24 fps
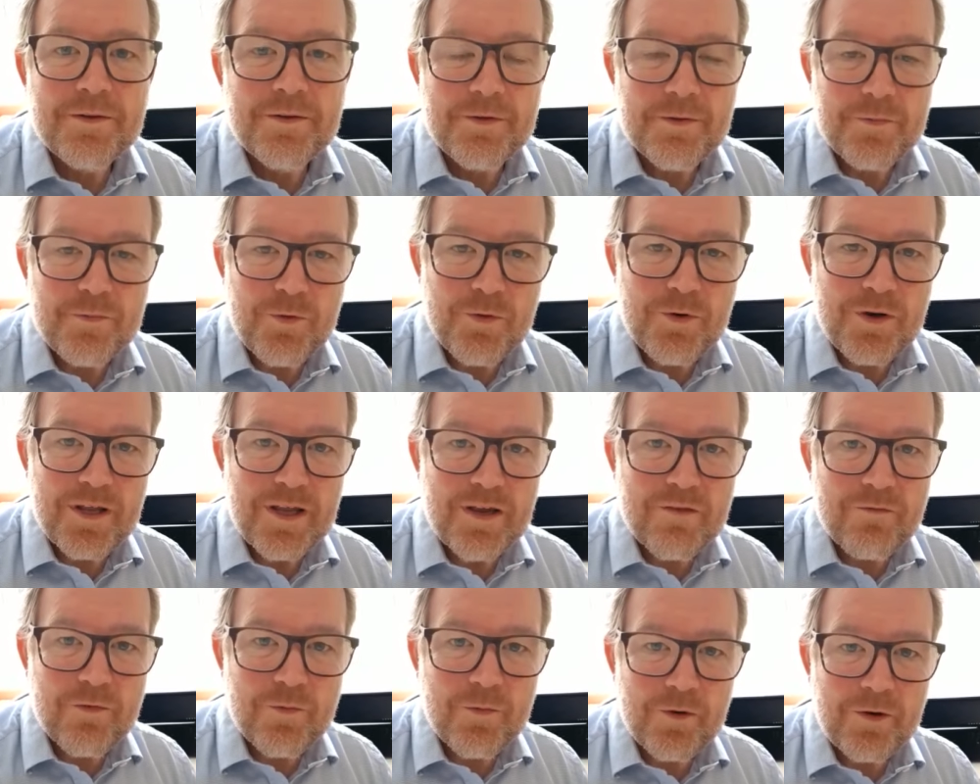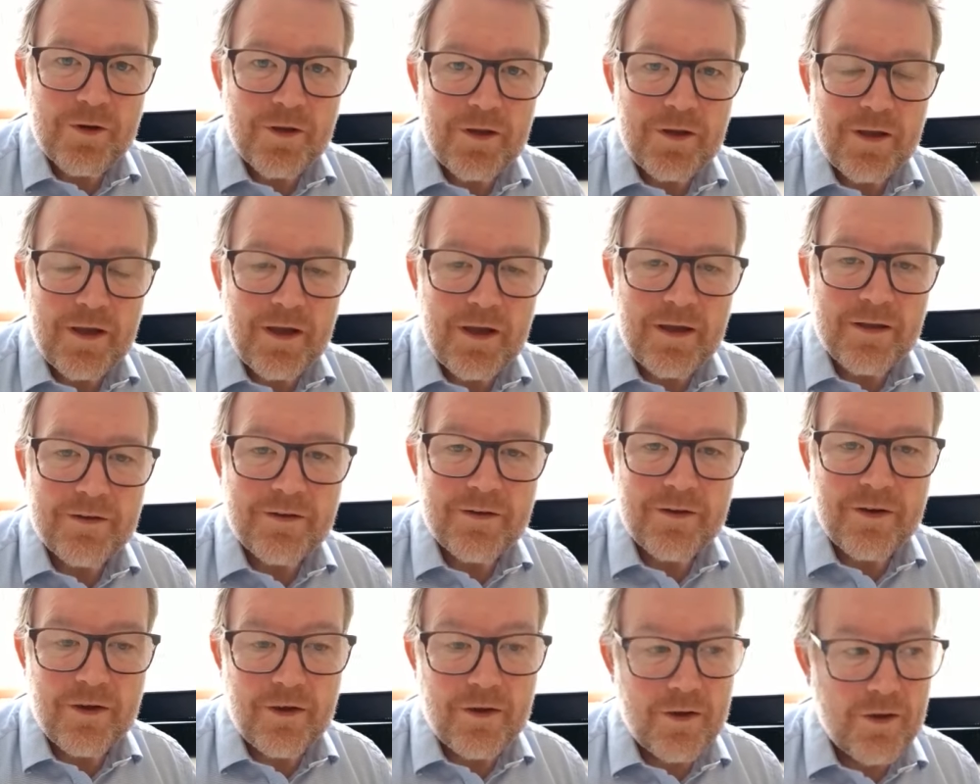Good morning, everybody,
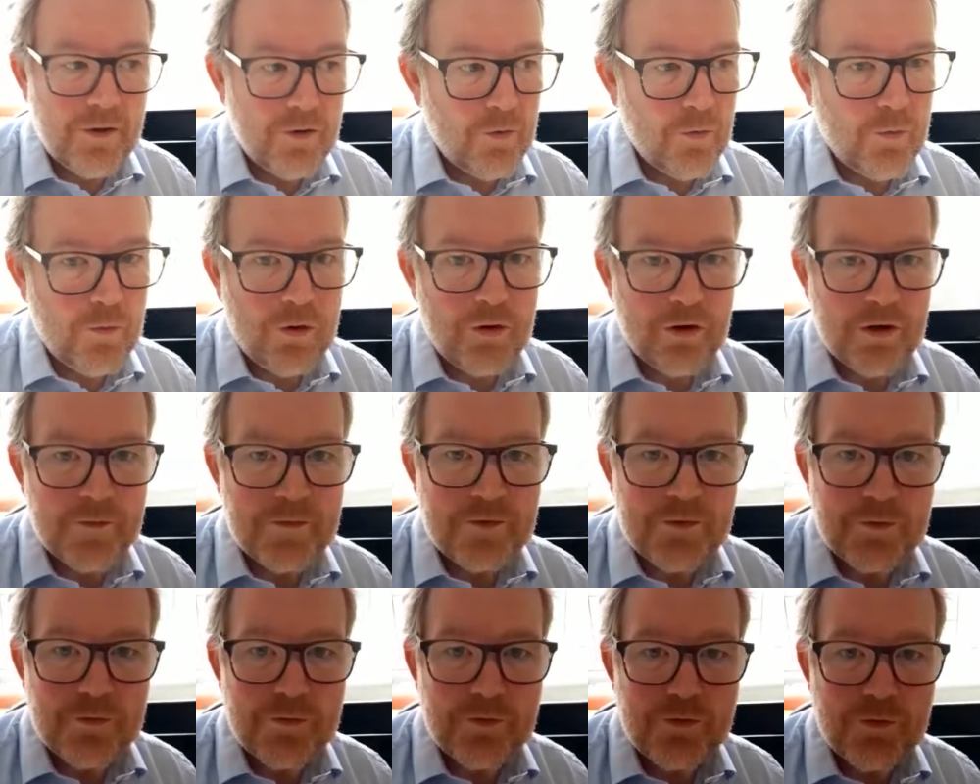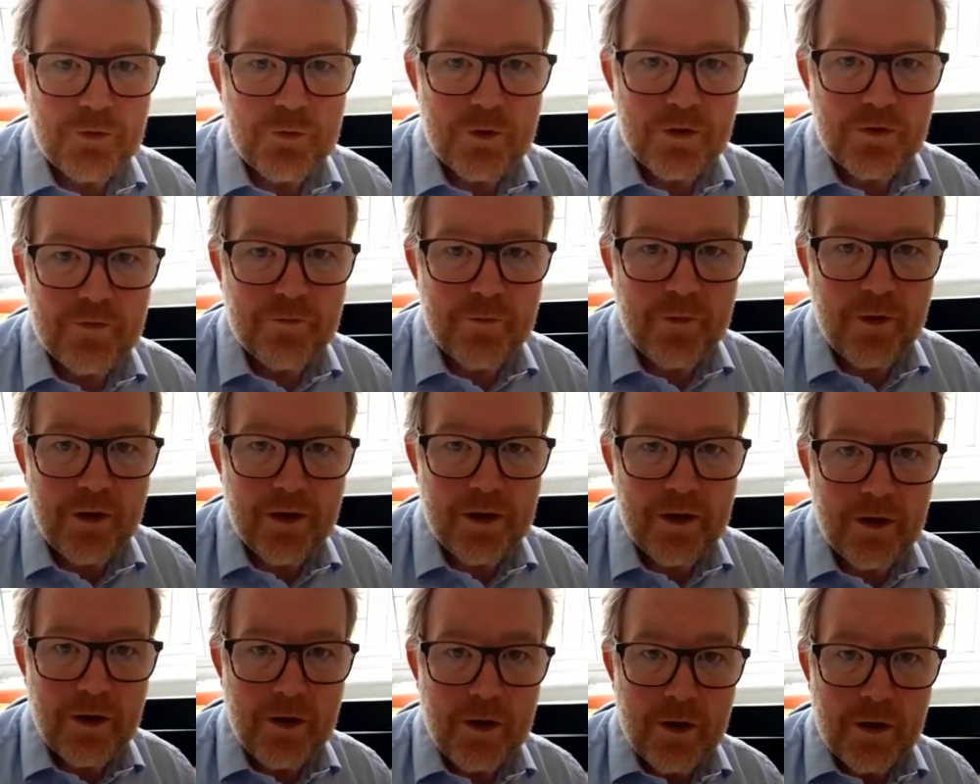and welcome to another one of
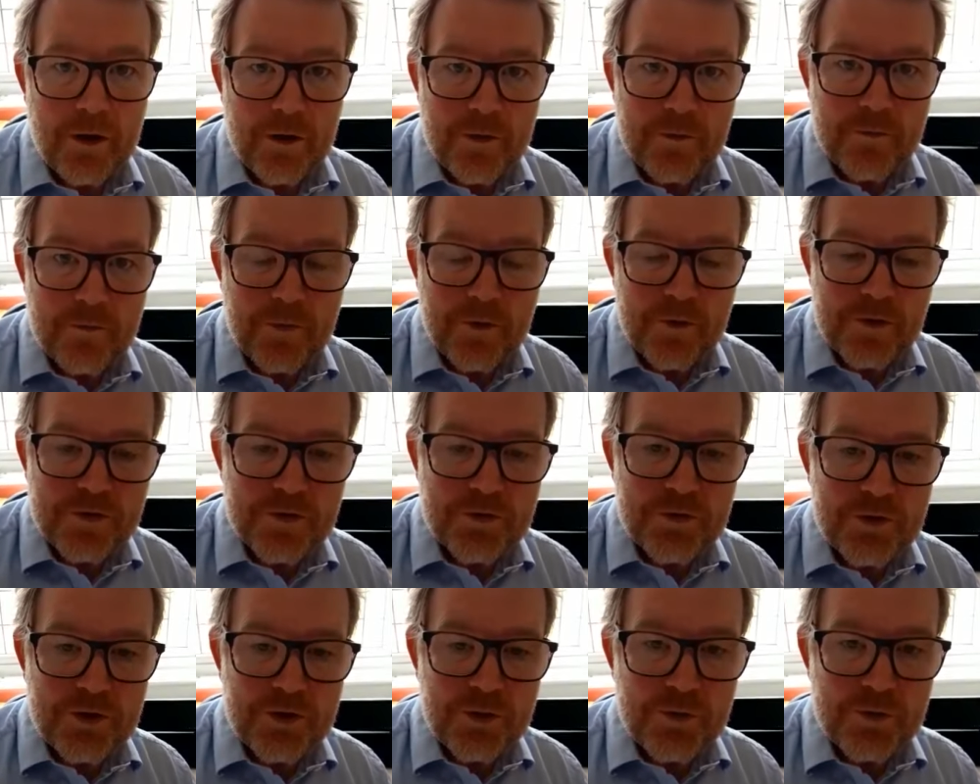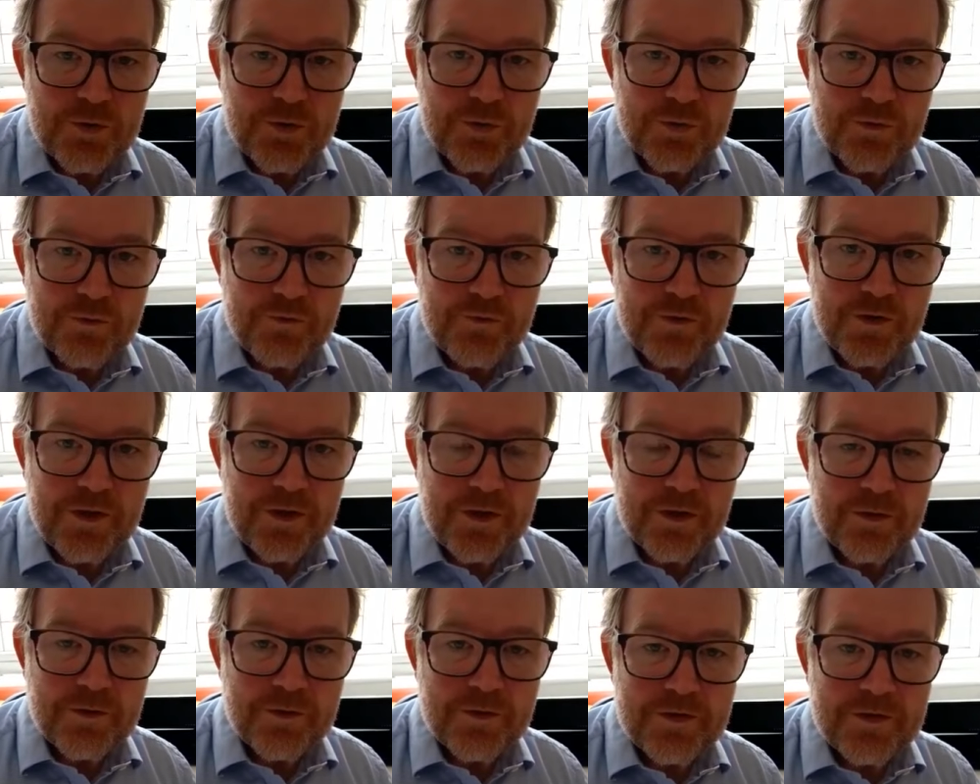my most unusual
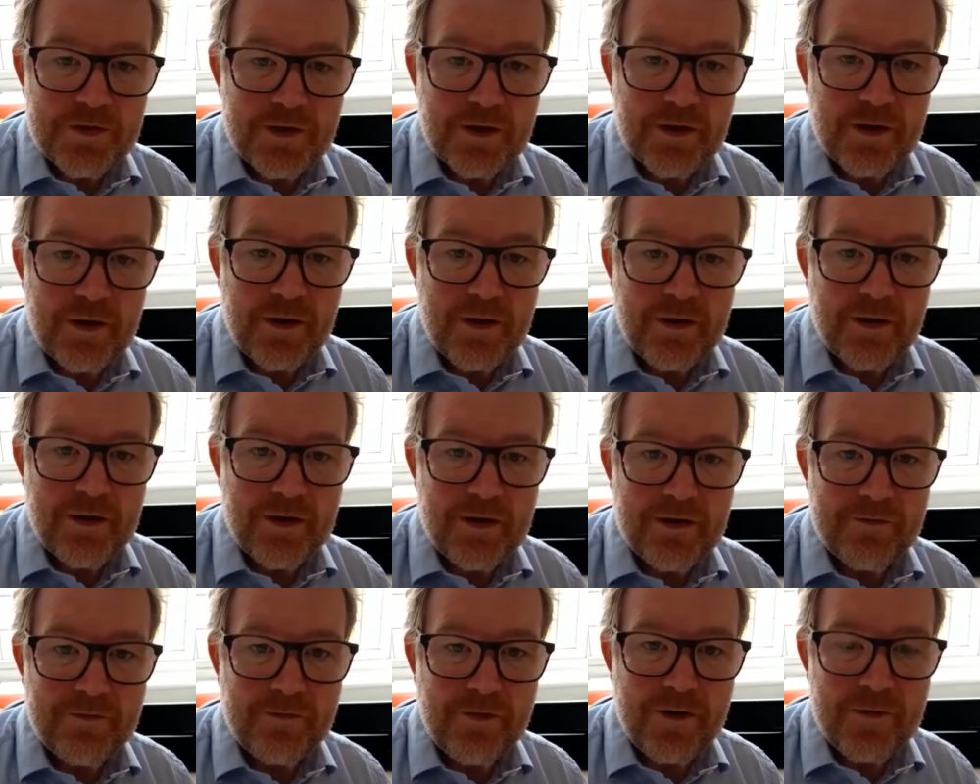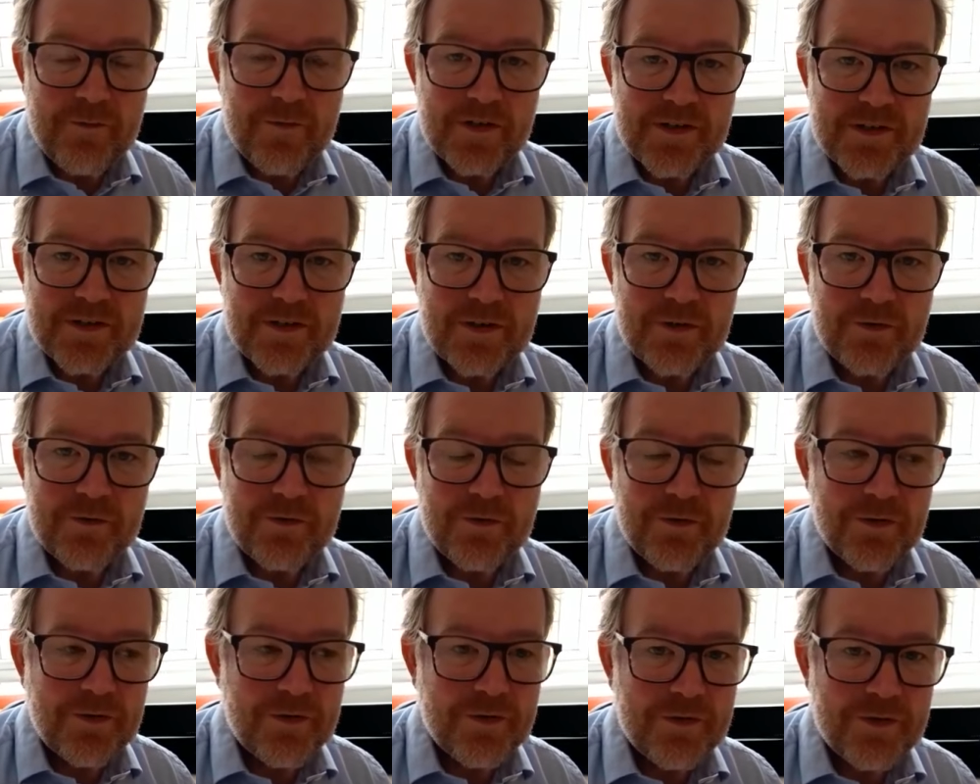videos. I find
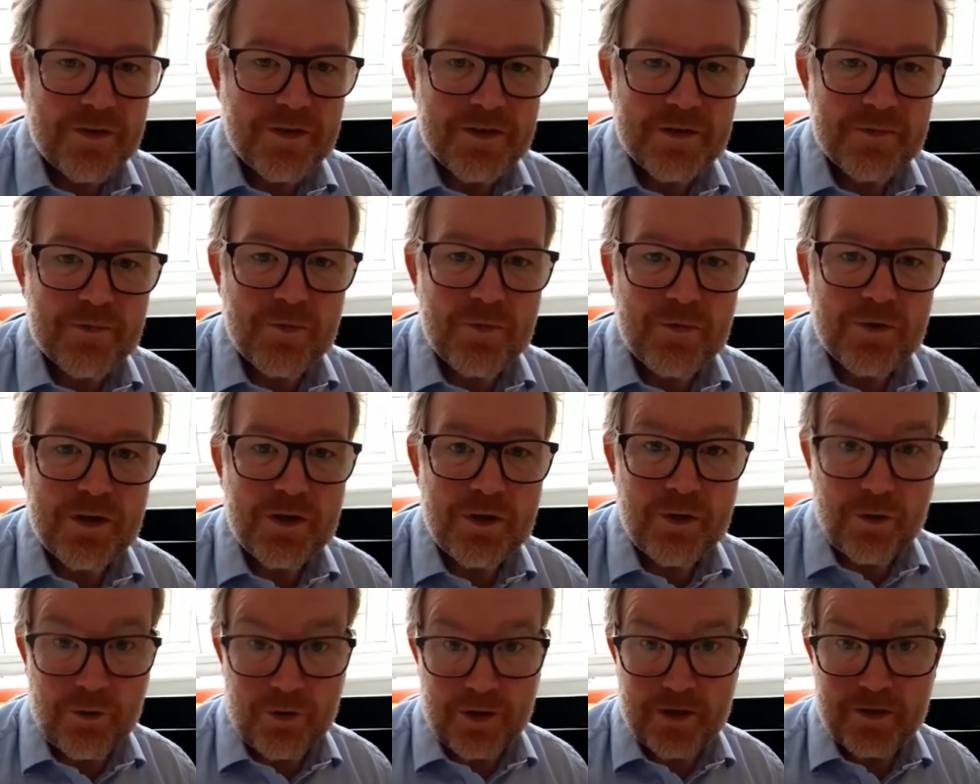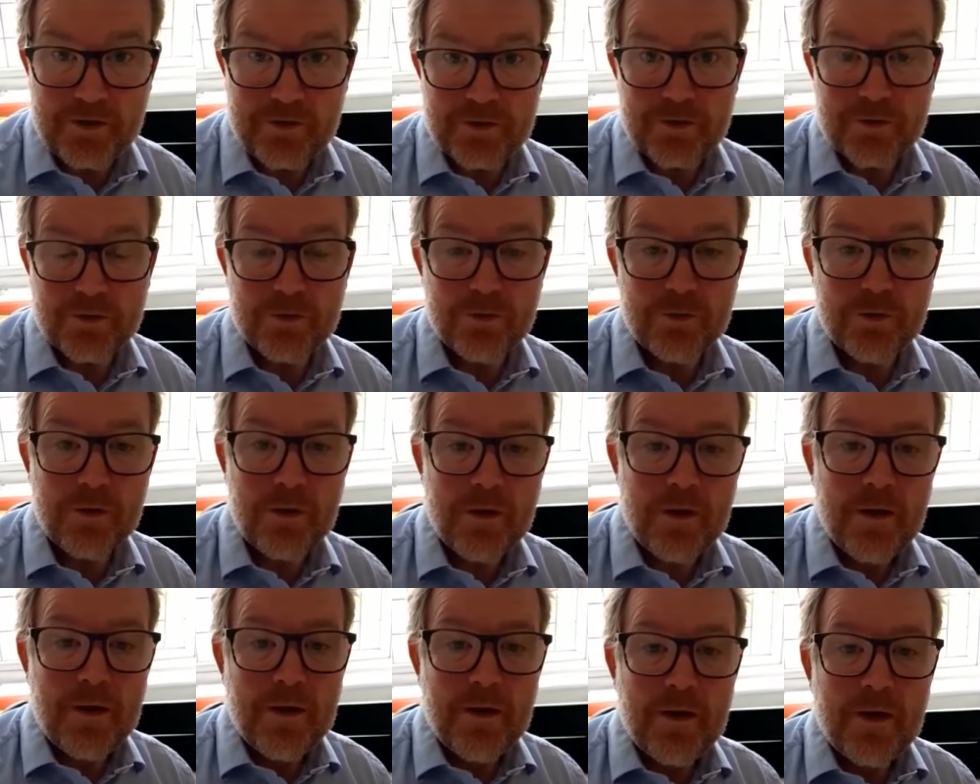myself this morning not in
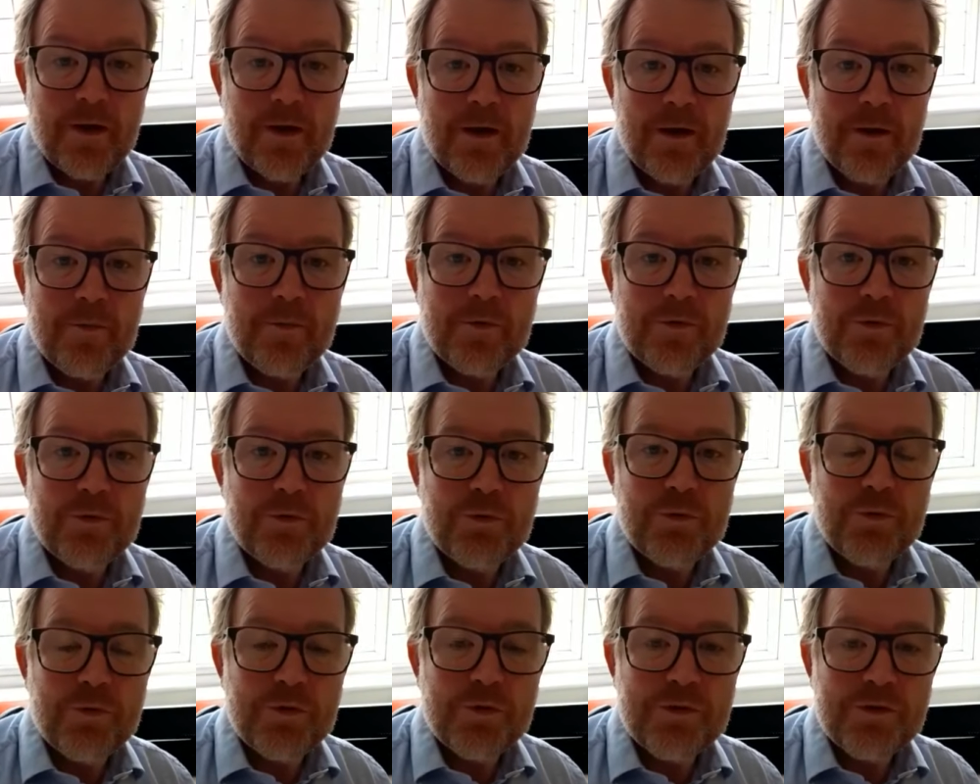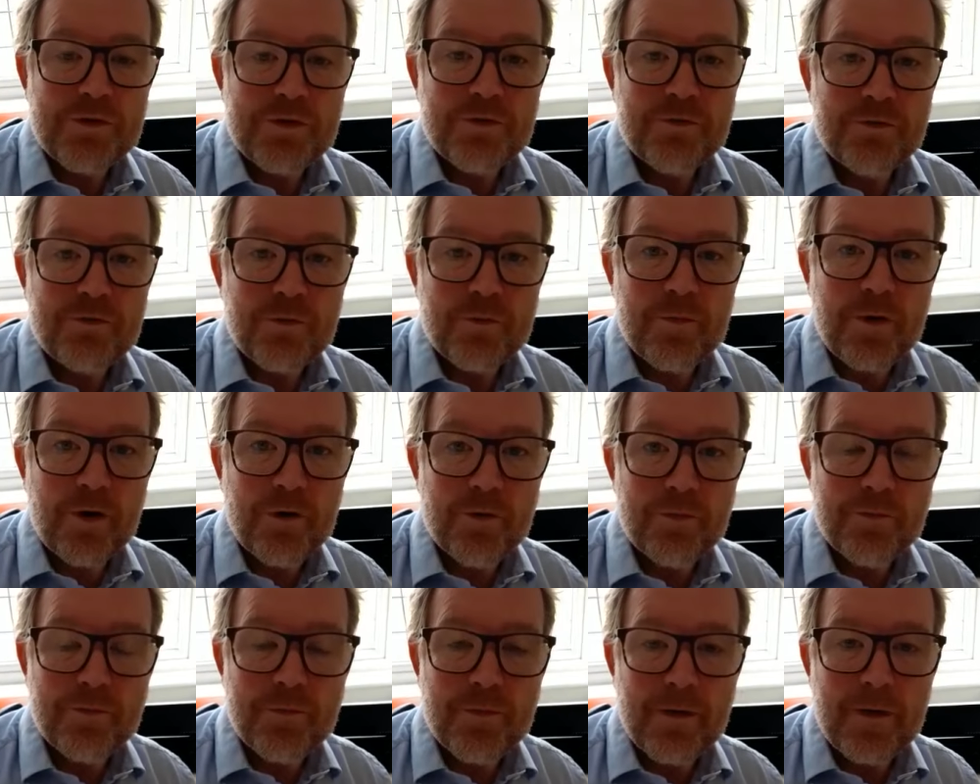school, but talking to you from
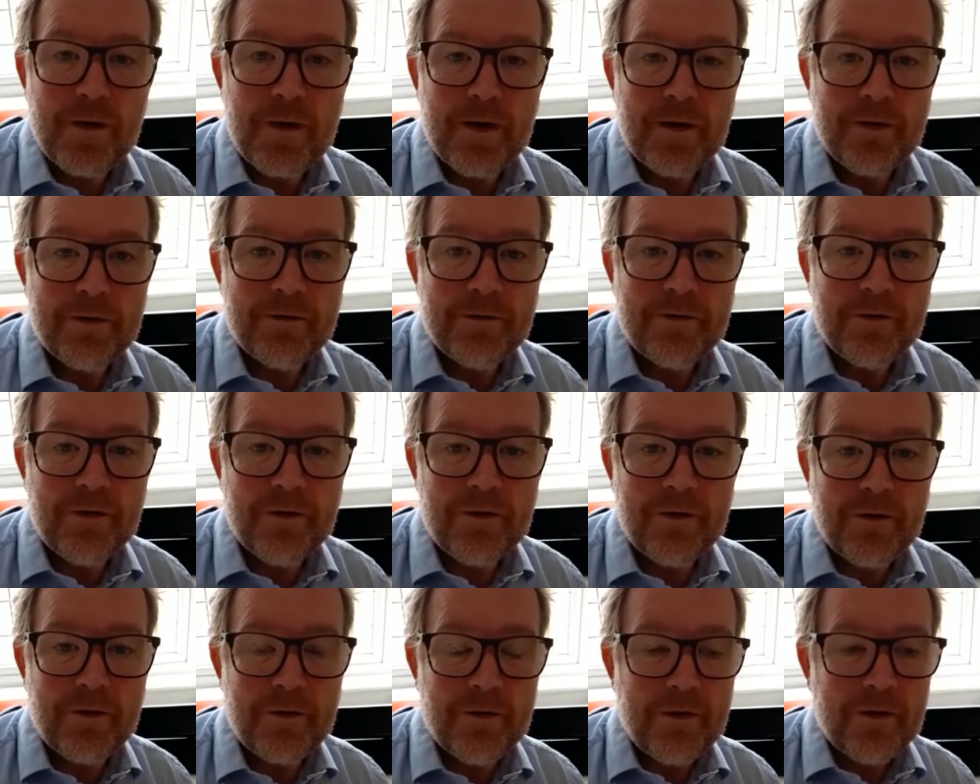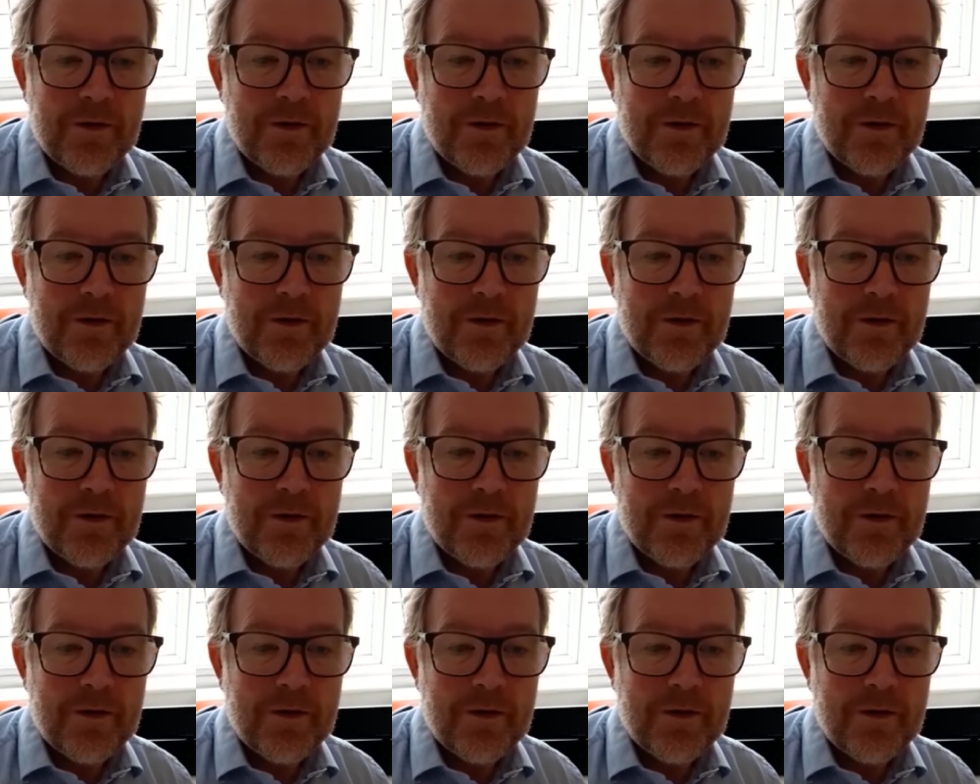home, and